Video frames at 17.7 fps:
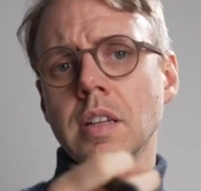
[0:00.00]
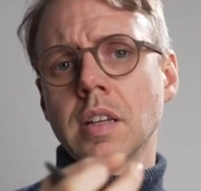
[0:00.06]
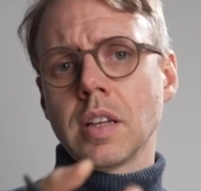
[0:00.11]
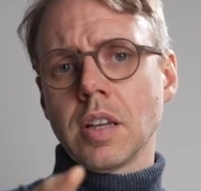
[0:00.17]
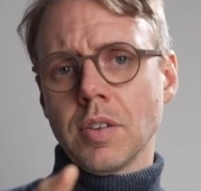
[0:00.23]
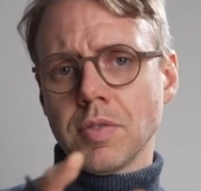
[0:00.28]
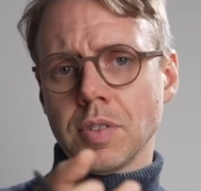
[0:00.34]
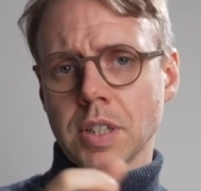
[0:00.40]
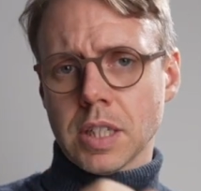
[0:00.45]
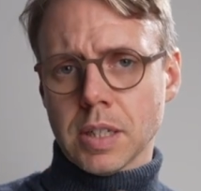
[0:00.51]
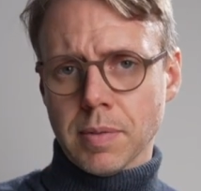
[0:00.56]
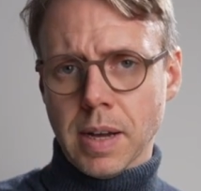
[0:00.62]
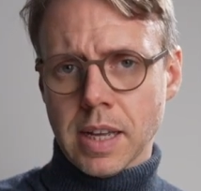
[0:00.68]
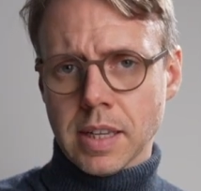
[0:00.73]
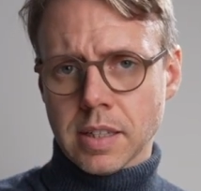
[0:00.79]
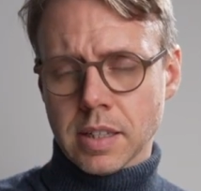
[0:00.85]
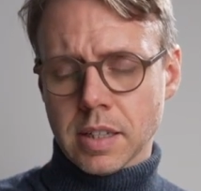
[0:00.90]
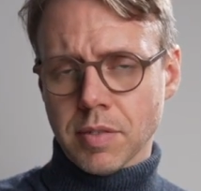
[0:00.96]
if it's
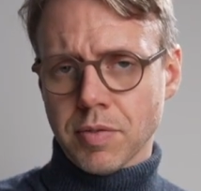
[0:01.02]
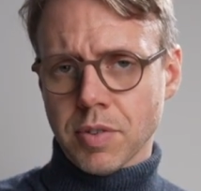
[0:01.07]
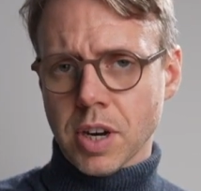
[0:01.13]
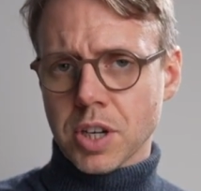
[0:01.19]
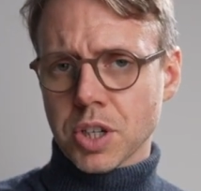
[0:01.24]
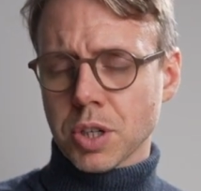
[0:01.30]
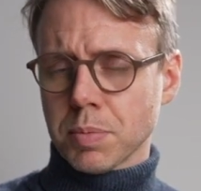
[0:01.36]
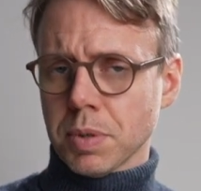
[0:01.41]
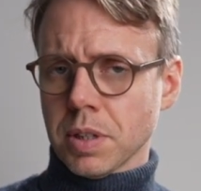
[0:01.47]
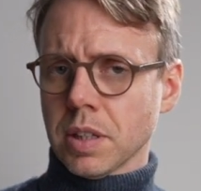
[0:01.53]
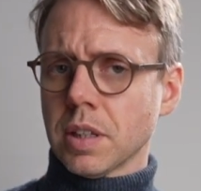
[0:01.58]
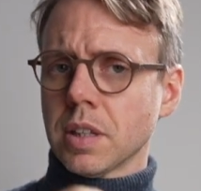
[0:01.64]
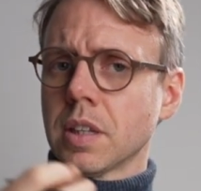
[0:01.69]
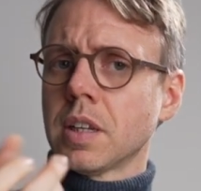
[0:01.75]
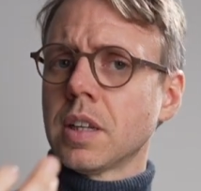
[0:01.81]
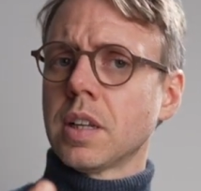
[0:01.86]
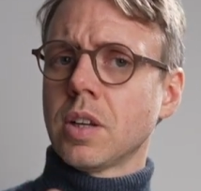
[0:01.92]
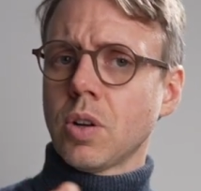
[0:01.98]
twice differentiable,
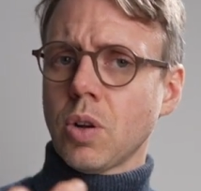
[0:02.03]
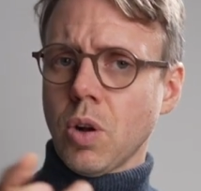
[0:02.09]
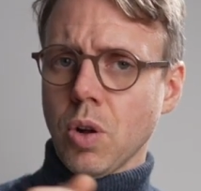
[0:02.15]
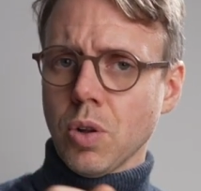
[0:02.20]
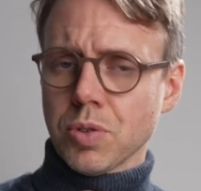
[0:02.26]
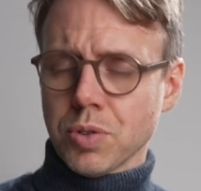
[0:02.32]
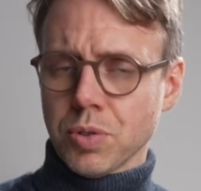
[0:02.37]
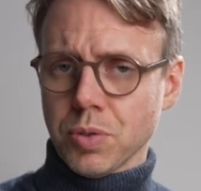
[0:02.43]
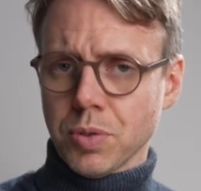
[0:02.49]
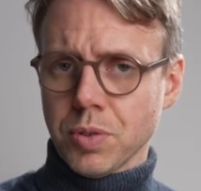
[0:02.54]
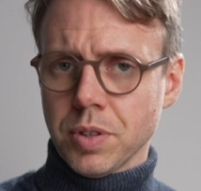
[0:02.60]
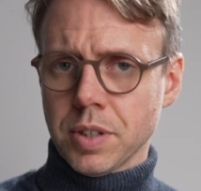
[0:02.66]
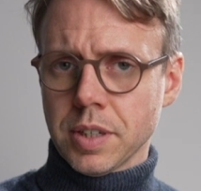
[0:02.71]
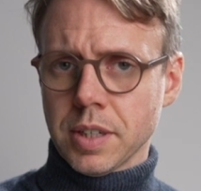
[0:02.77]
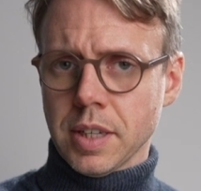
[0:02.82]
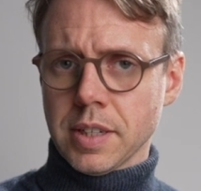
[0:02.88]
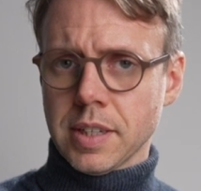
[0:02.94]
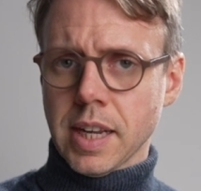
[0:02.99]
also
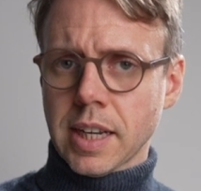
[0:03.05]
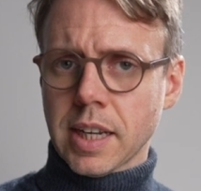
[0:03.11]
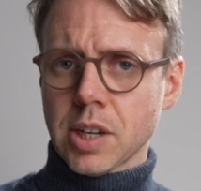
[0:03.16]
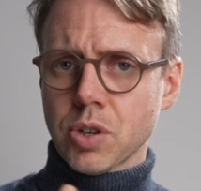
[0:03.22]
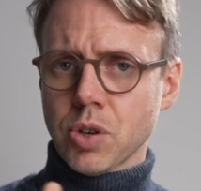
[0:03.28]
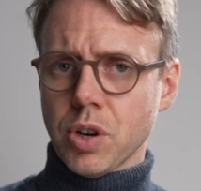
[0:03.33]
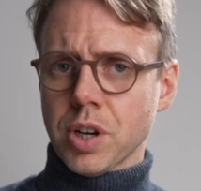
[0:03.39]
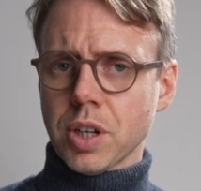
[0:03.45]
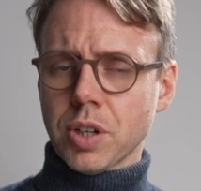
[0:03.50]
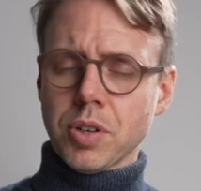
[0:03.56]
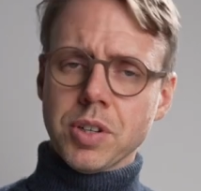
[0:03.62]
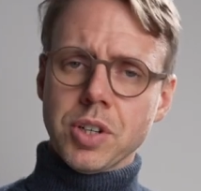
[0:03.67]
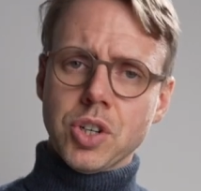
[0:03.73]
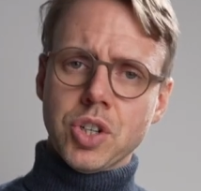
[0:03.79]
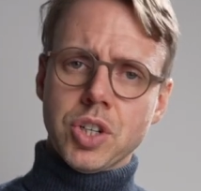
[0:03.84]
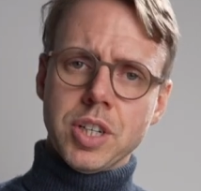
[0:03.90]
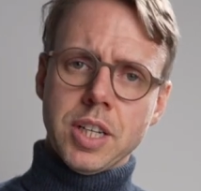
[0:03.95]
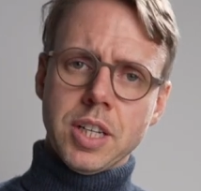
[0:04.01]
the second order
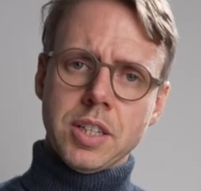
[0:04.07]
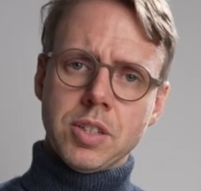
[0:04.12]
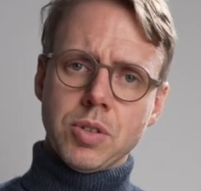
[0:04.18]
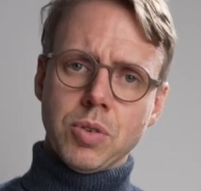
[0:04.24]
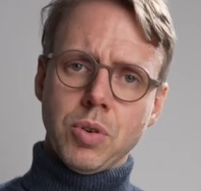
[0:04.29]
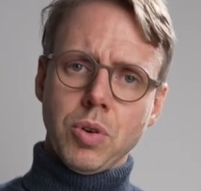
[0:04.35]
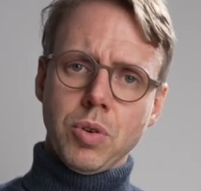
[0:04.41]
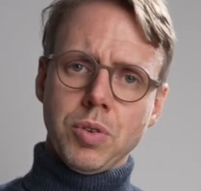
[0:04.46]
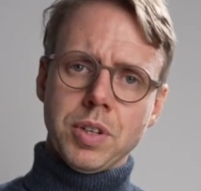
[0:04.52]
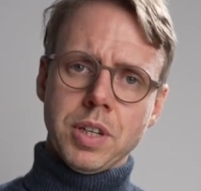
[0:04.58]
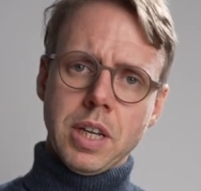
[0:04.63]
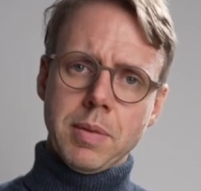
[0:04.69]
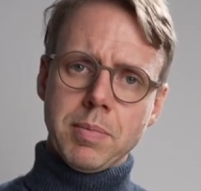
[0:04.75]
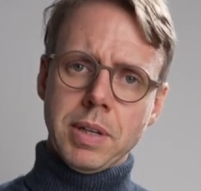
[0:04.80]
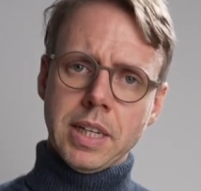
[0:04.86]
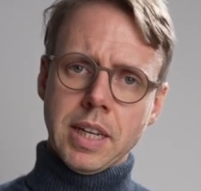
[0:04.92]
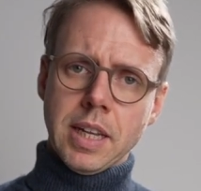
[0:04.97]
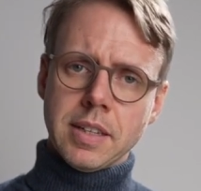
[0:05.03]
condition has to hold,
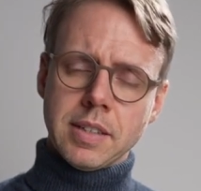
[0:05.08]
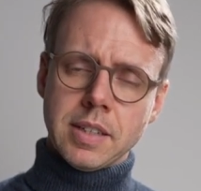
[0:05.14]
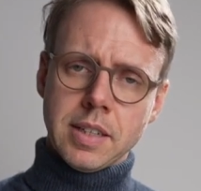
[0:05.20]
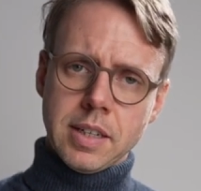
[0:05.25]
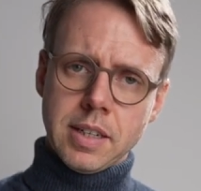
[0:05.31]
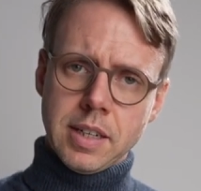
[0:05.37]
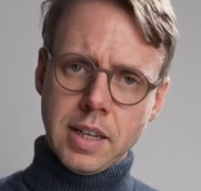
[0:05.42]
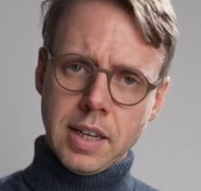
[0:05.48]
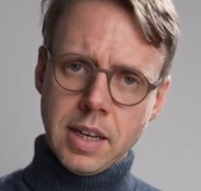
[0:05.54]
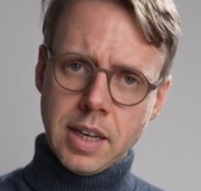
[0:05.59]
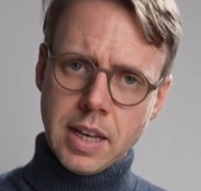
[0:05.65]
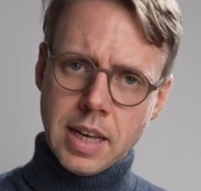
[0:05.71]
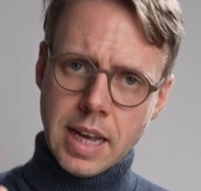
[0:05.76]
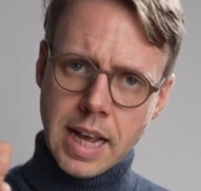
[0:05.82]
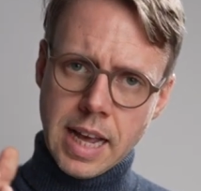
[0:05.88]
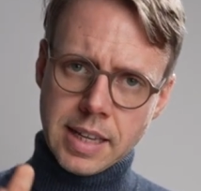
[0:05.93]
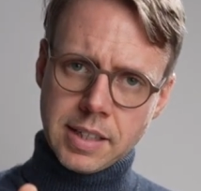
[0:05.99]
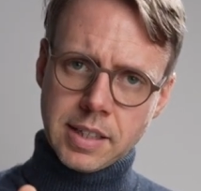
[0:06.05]
namely that the
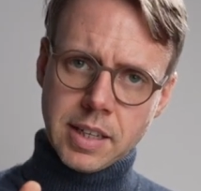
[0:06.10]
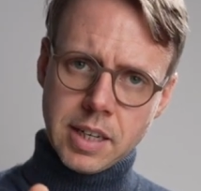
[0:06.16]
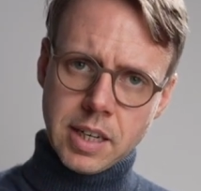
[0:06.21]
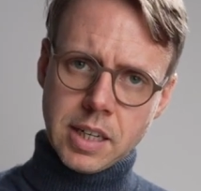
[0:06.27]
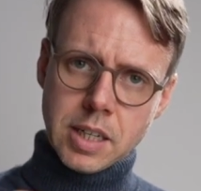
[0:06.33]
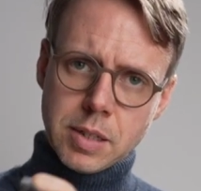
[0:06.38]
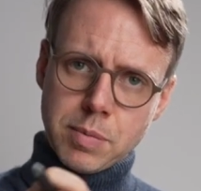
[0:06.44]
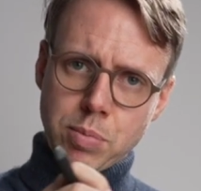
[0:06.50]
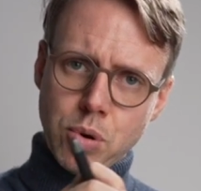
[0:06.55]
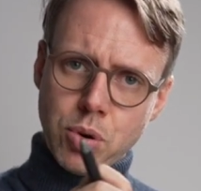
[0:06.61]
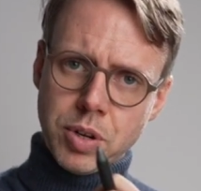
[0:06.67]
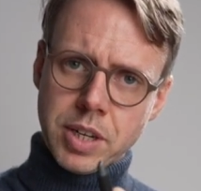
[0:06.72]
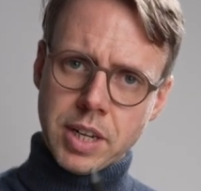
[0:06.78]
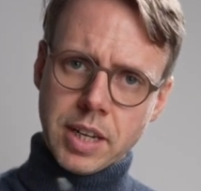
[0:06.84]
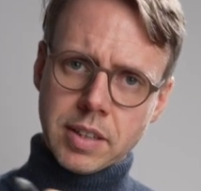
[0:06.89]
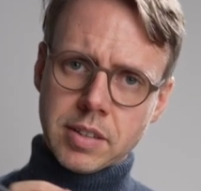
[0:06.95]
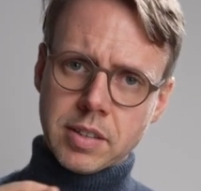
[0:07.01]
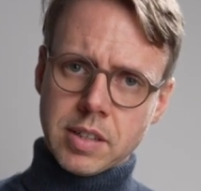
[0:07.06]
Hessian at this point
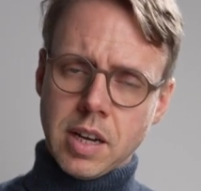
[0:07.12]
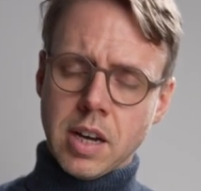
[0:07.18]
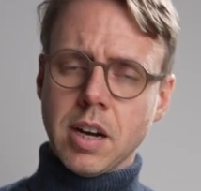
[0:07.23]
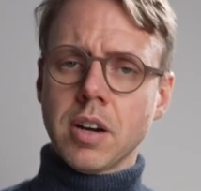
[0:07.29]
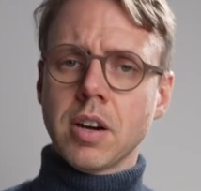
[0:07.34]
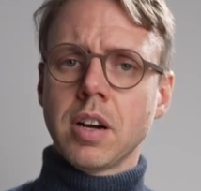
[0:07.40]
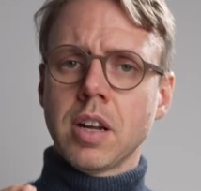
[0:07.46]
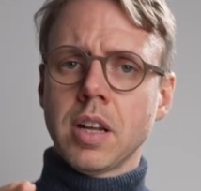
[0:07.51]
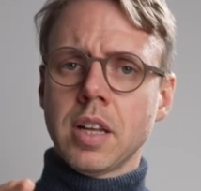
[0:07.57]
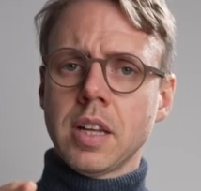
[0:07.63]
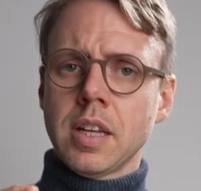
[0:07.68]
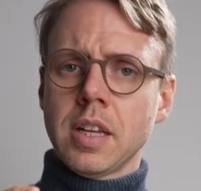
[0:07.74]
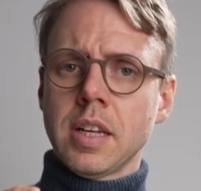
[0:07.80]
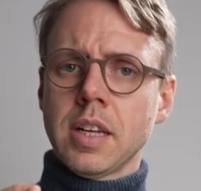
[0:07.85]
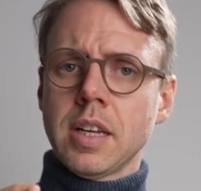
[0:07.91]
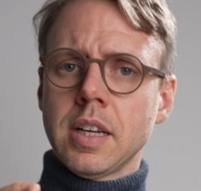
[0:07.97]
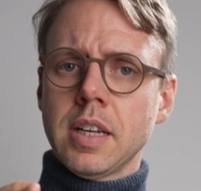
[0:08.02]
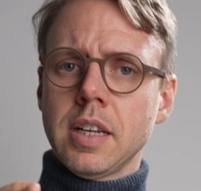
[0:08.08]
x star
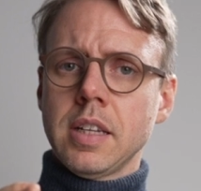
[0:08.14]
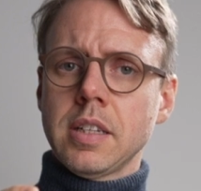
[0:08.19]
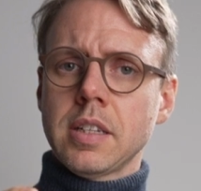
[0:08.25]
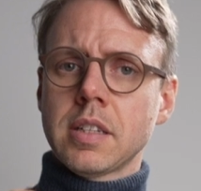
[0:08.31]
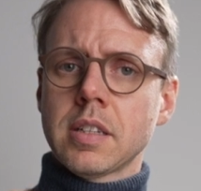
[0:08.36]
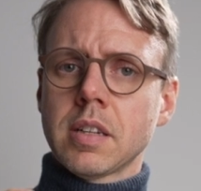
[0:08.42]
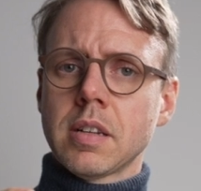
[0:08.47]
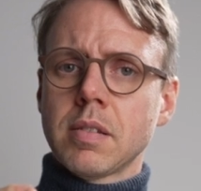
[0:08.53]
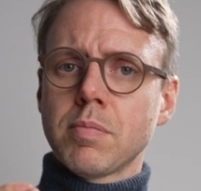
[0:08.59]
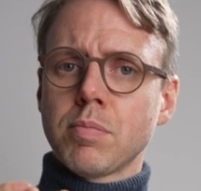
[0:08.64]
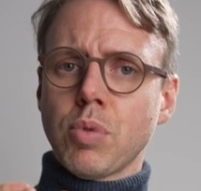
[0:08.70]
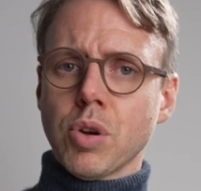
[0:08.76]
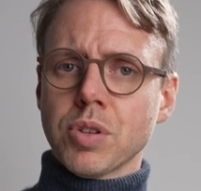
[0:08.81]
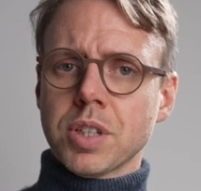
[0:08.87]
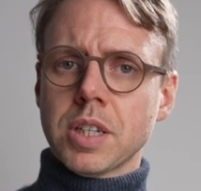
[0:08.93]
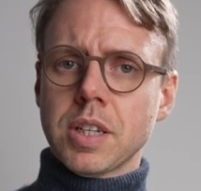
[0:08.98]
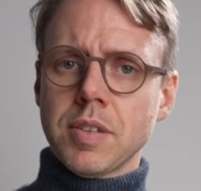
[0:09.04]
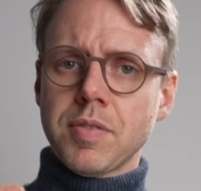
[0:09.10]
is
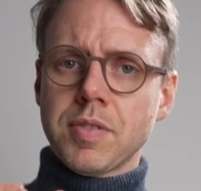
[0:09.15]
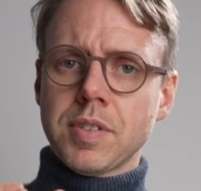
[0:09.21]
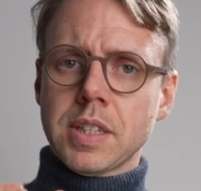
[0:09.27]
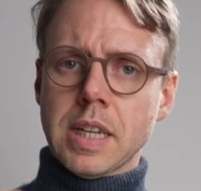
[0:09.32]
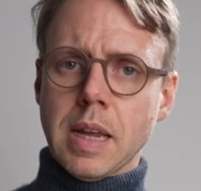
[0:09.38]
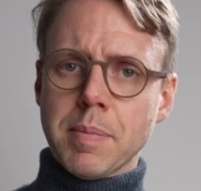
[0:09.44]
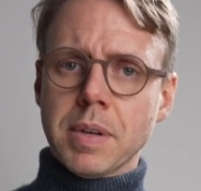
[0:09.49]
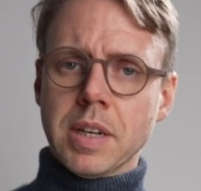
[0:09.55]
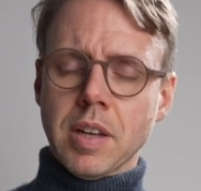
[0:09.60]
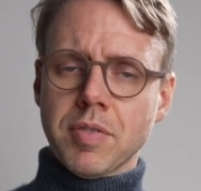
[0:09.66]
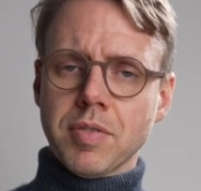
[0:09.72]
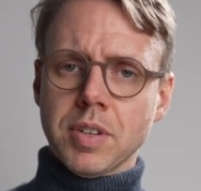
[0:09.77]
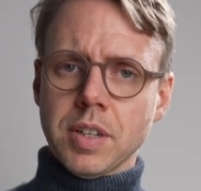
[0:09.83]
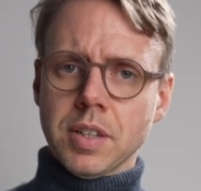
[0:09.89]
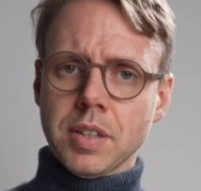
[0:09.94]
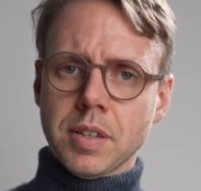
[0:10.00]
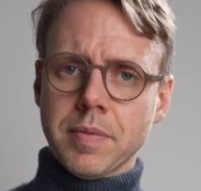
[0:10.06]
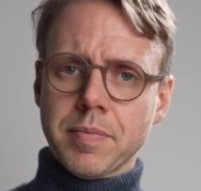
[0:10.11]
positive
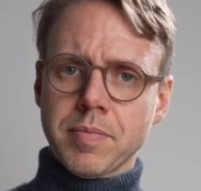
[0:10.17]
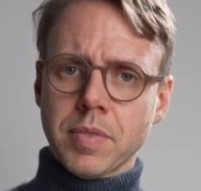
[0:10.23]
semi-definite.